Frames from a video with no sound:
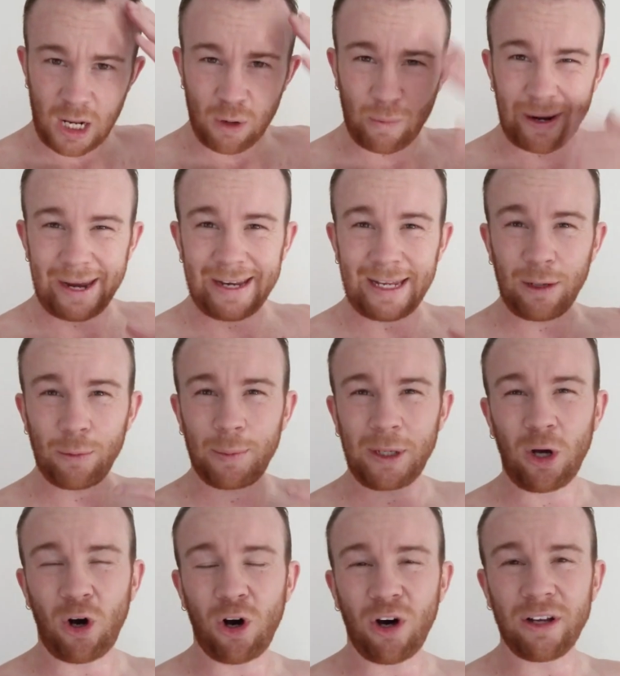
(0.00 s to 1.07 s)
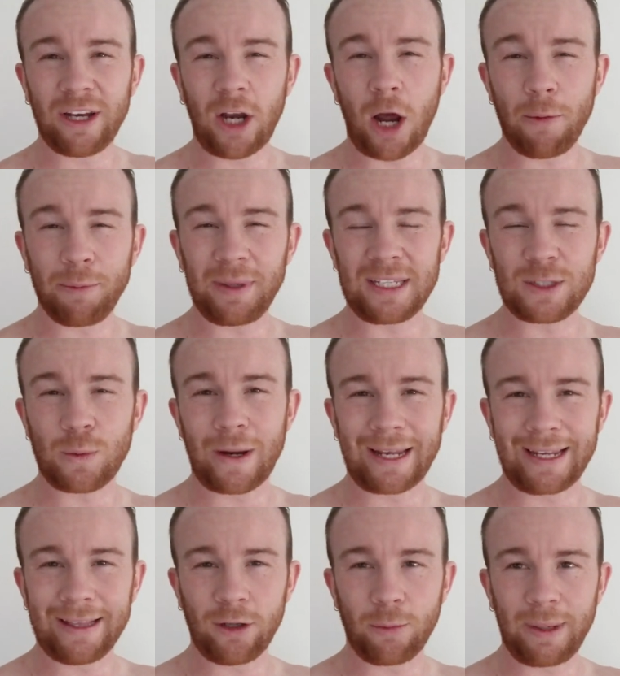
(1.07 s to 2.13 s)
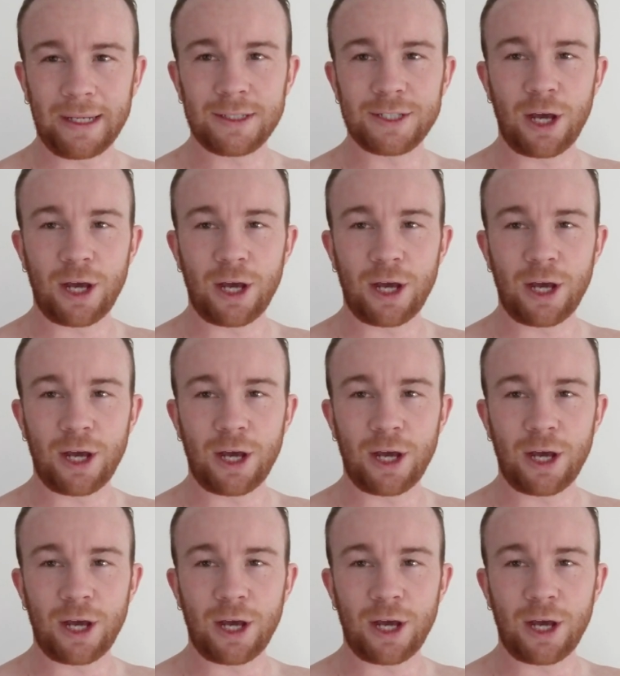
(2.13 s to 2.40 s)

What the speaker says: when it would be hot and I would be sweating a little bit.